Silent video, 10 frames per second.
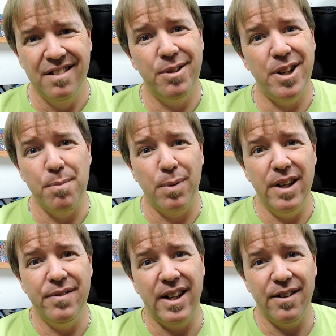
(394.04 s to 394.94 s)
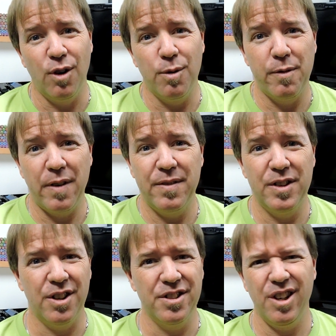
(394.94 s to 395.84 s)
we don't believe in that form of
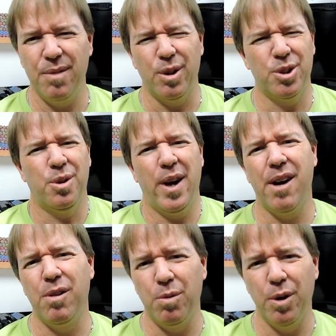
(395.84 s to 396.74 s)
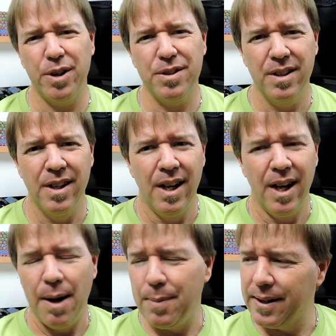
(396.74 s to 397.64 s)
advertising. I'm not sure how it works.
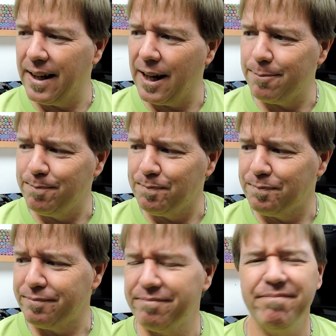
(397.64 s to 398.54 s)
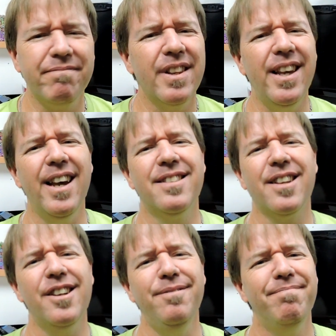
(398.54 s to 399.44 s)
But um, yeah,
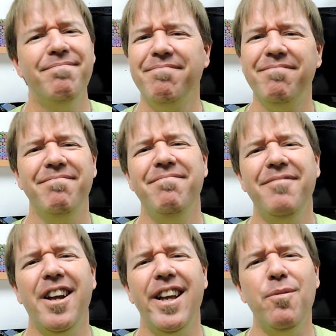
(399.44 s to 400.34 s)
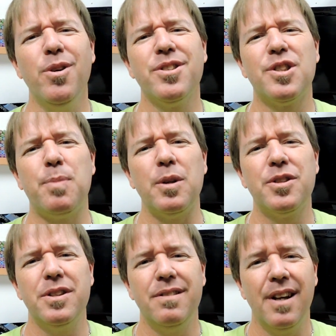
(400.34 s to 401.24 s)
so it wasn't
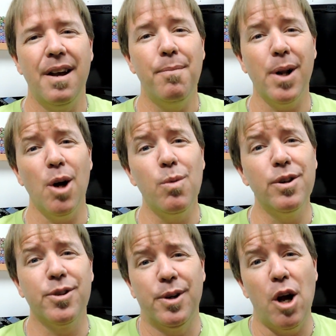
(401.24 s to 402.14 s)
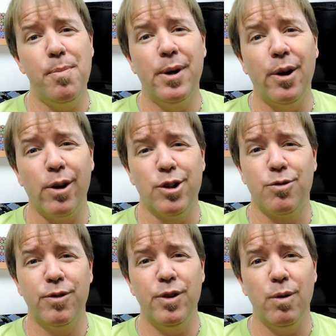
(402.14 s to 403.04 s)
sponsored. But I will do an open and honest
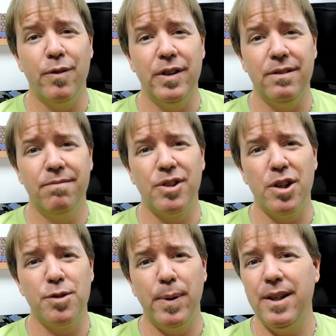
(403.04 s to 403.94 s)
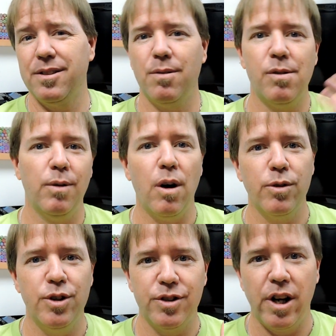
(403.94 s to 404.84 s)
review of it, so to speak, so I'll, I'll
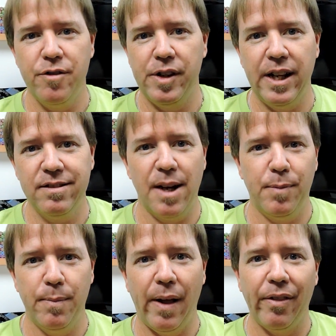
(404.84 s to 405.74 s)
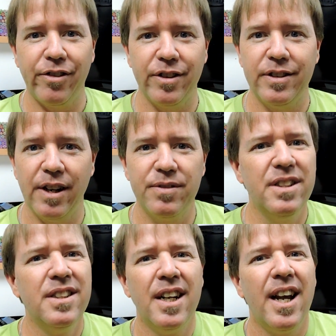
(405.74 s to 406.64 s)
use it over the next couple of months, and
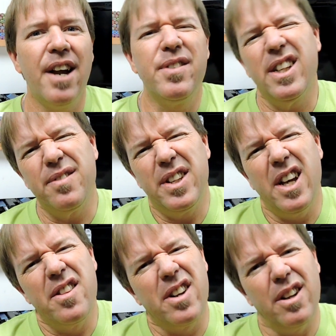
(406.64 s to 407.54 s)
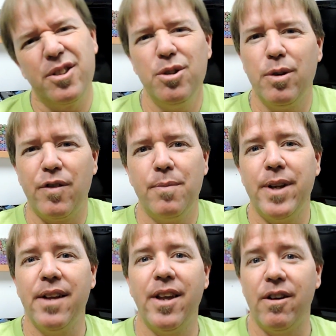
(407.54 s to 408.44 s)
every every other video that I'll do, if I'm
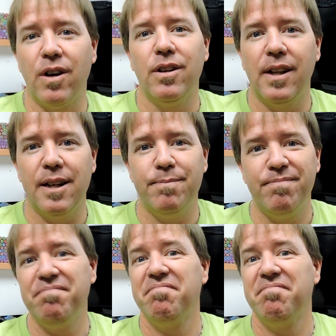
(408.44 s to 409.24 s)
down there, I'll um,